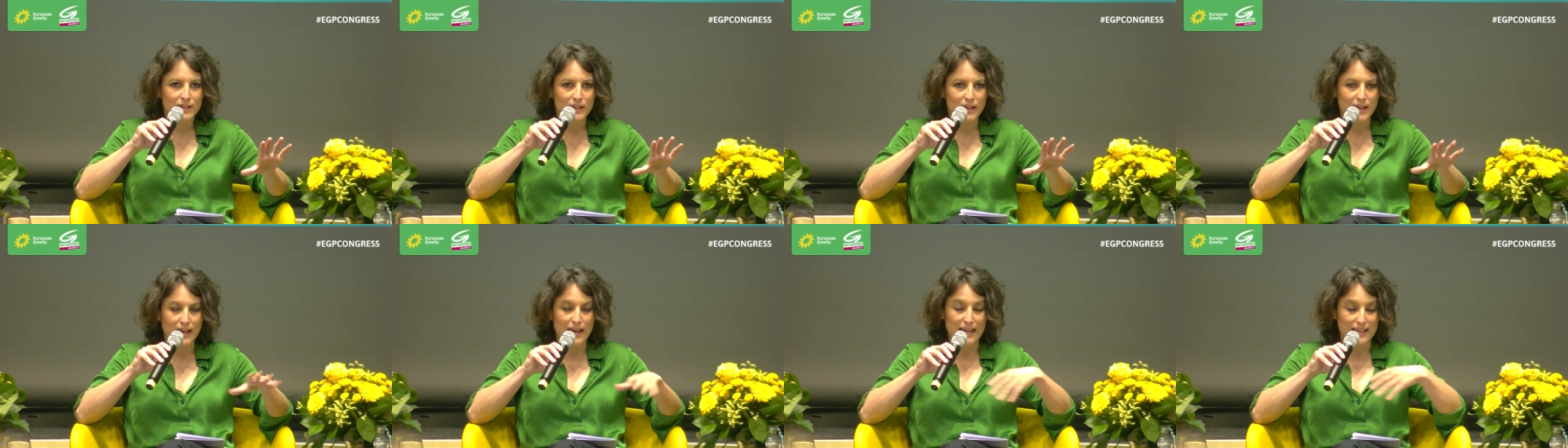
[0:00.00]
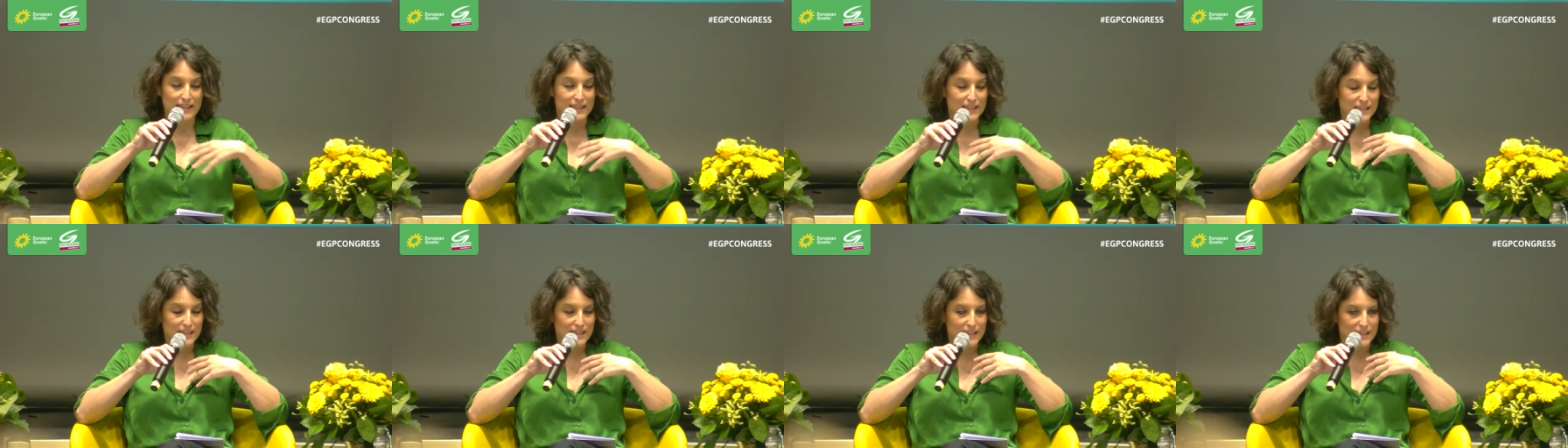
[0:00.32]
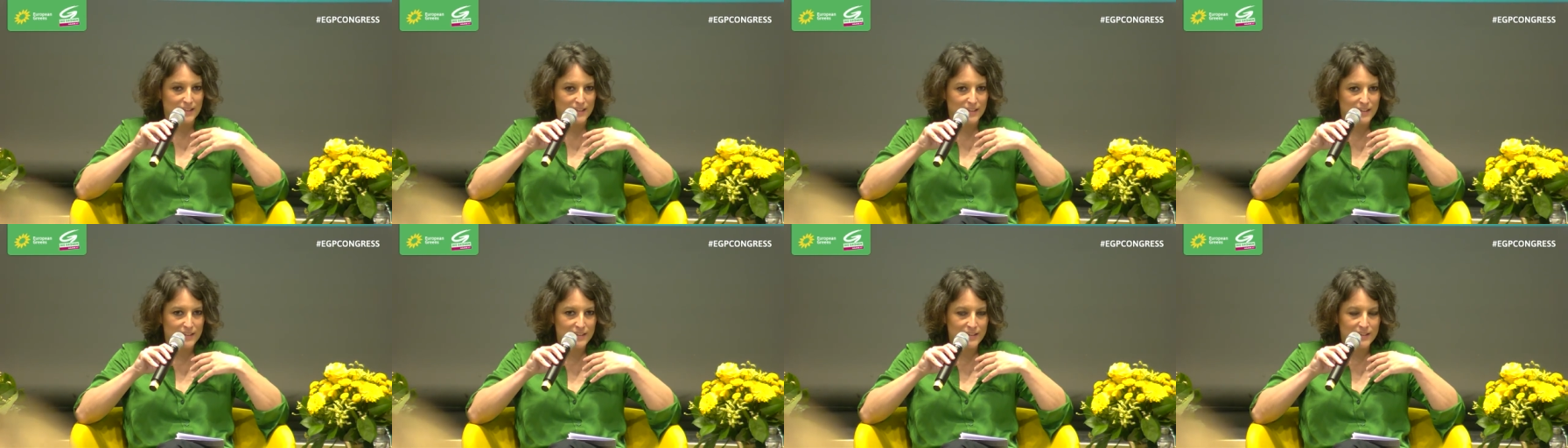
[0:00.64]
I
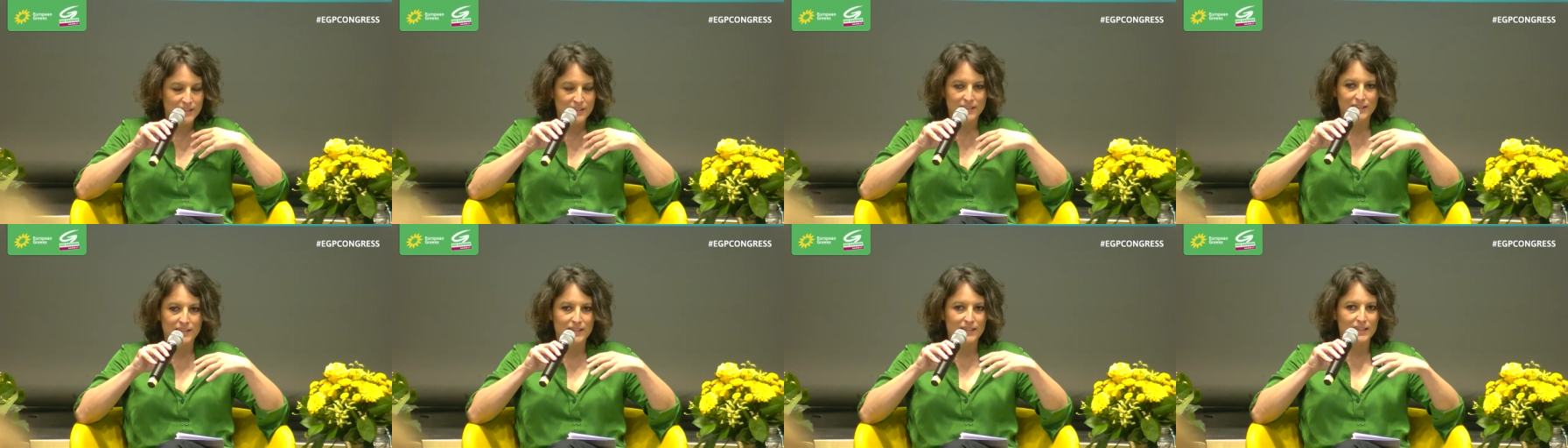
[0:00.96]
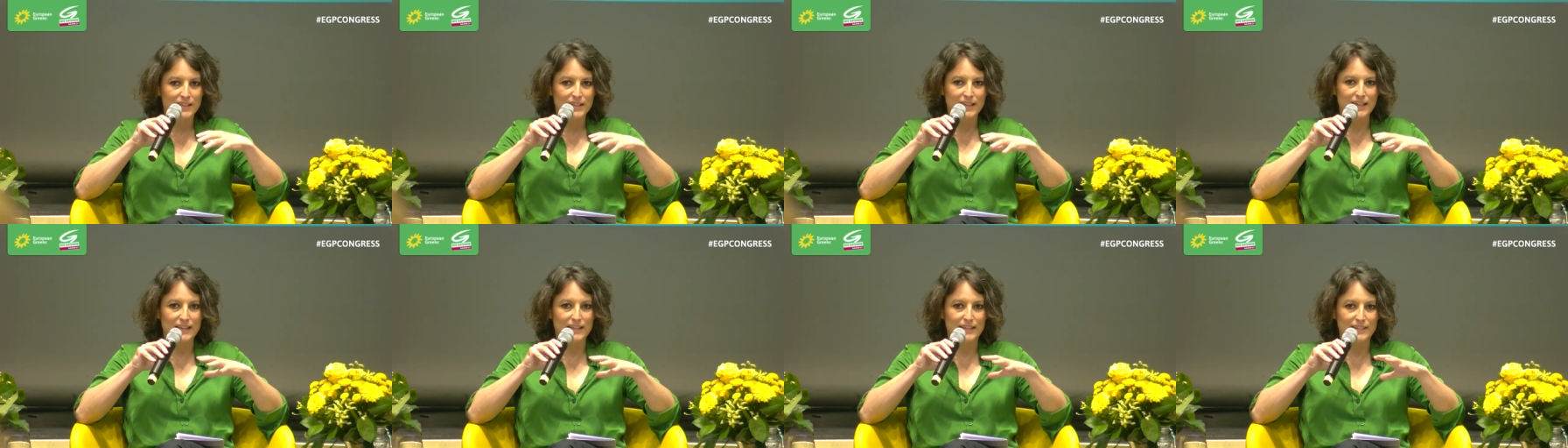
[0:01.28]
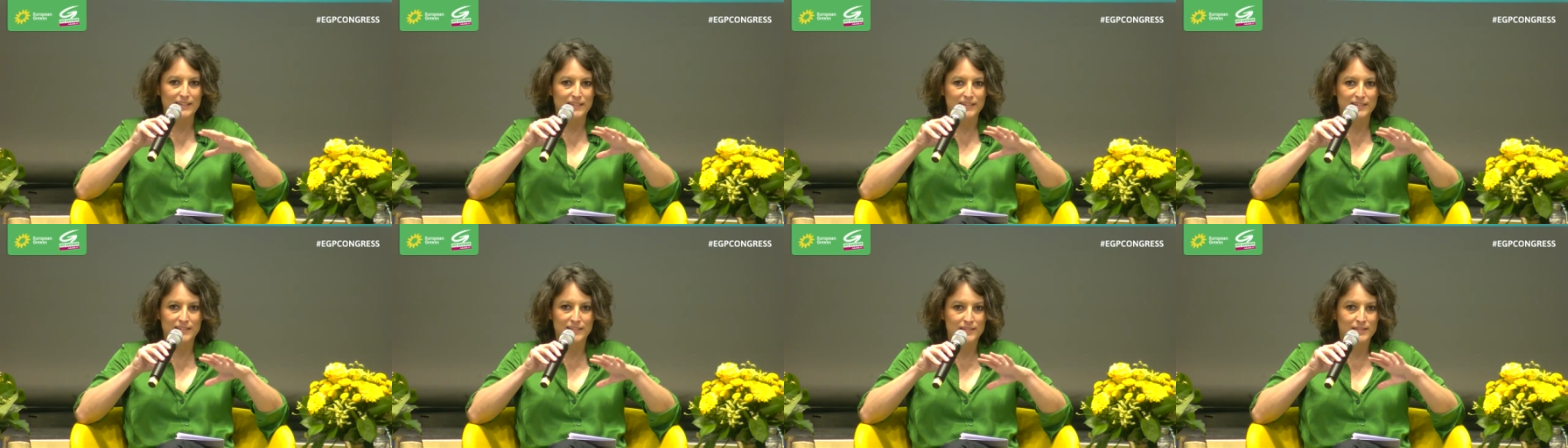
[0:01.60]
think,
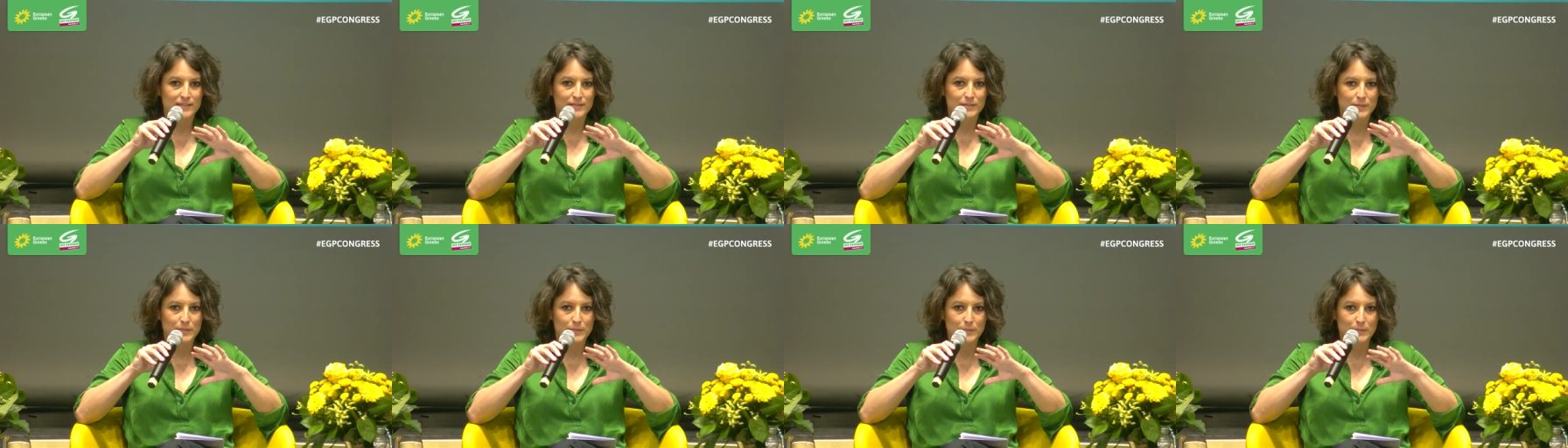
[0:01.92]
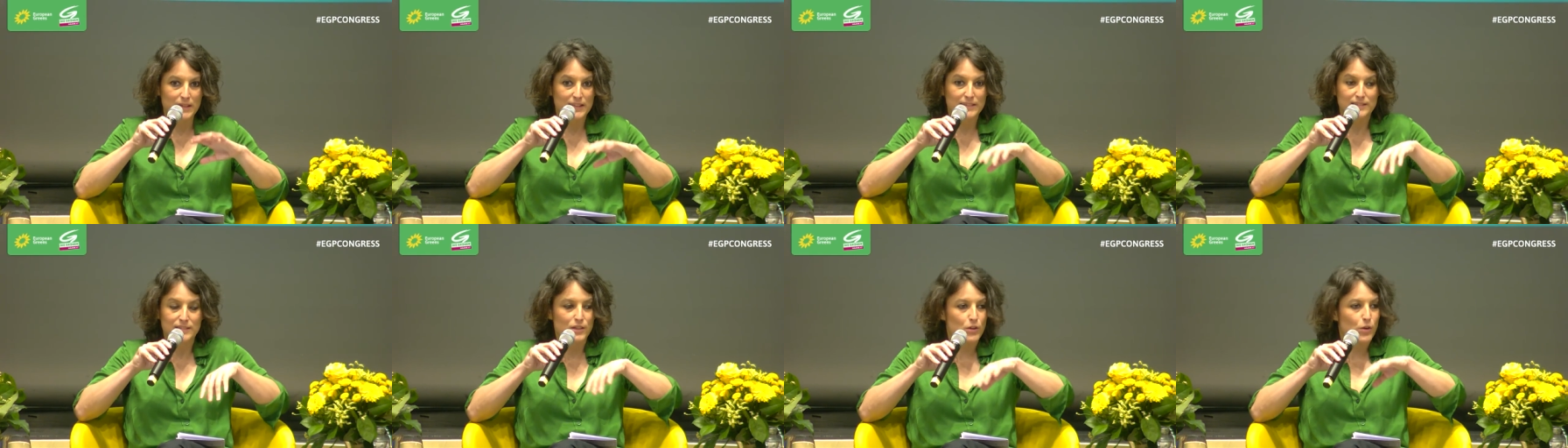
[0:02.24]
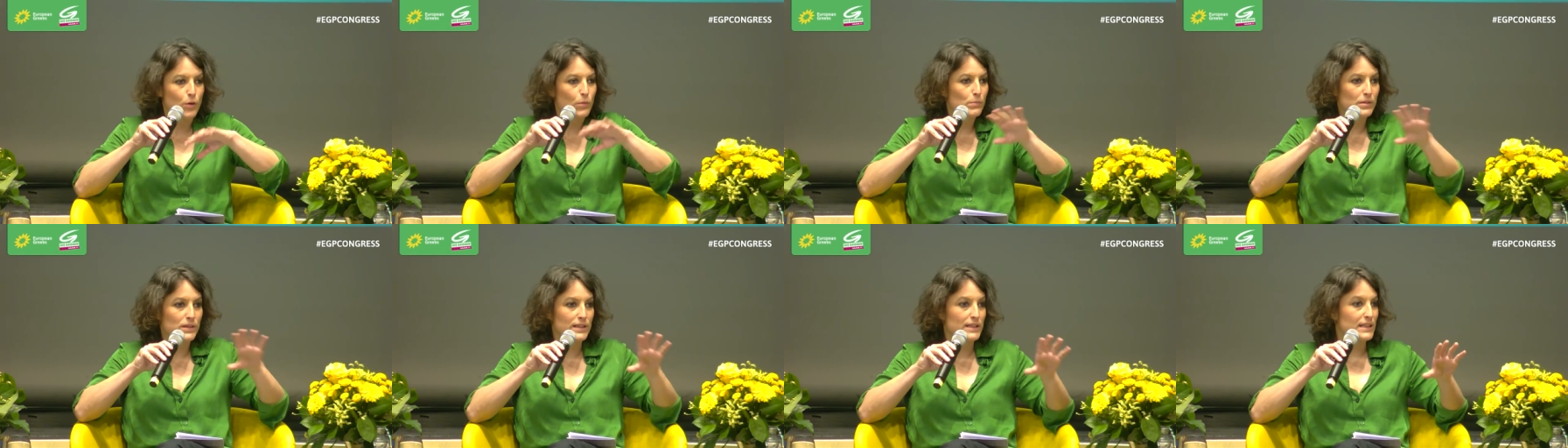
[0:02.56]
is, it's a
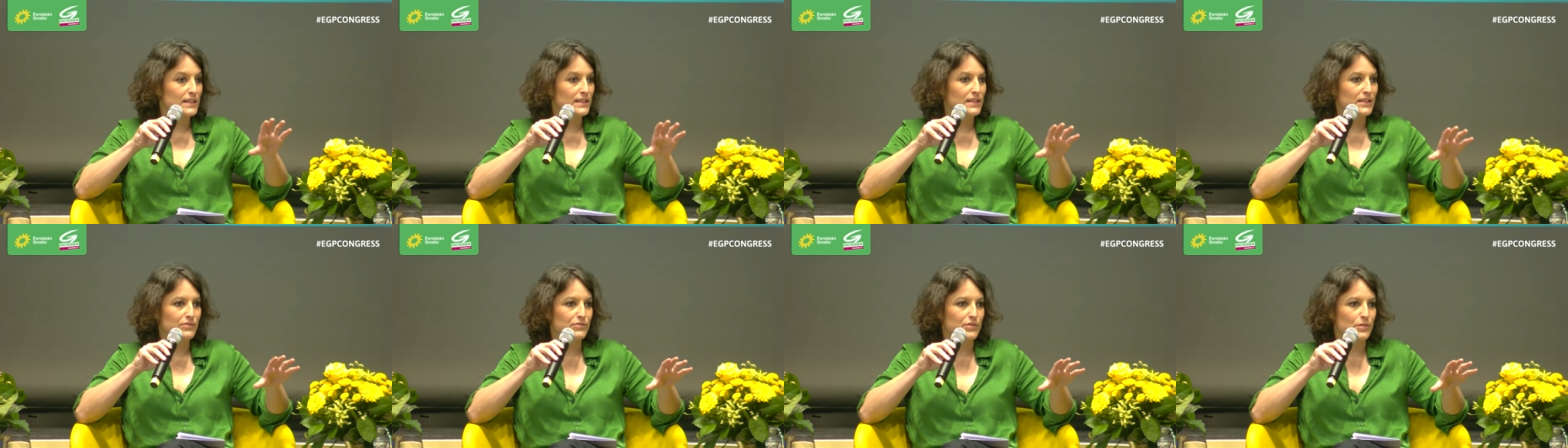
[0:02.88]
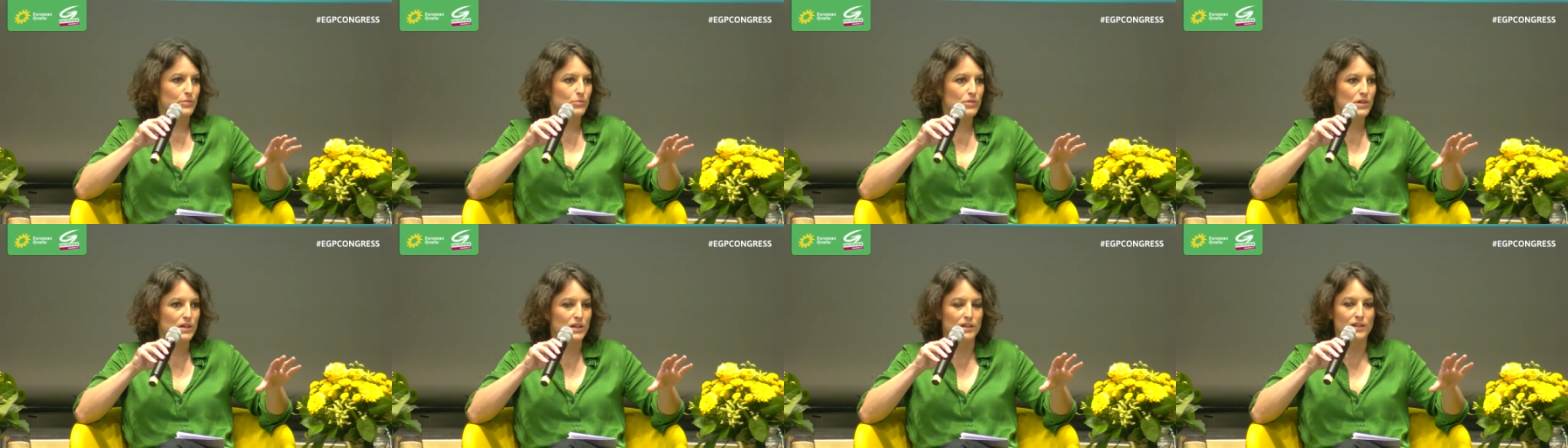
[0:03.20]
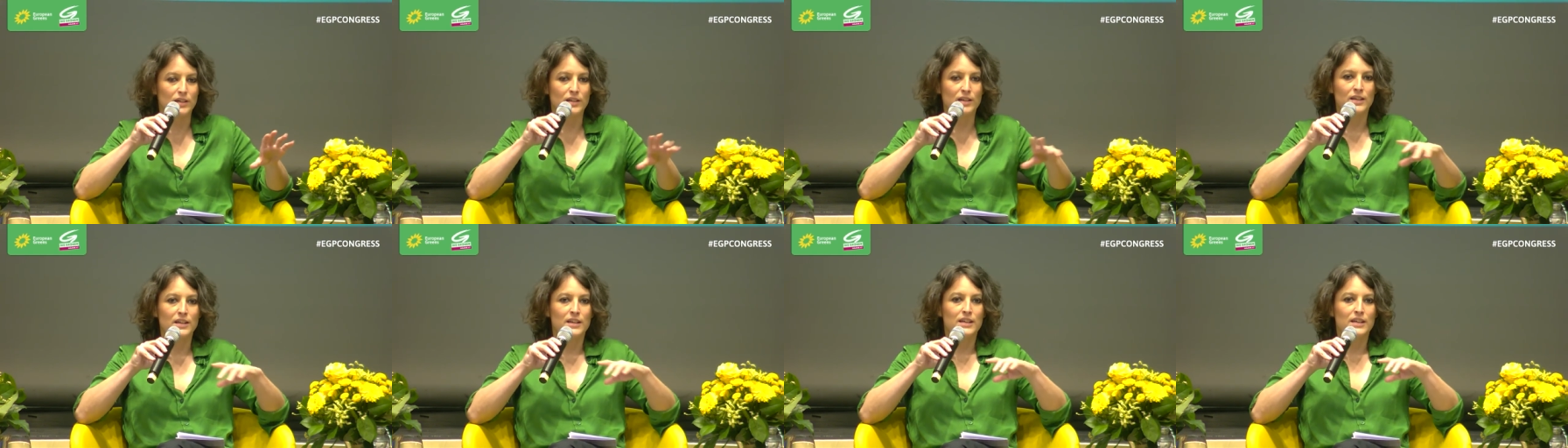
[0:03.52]
completely different one,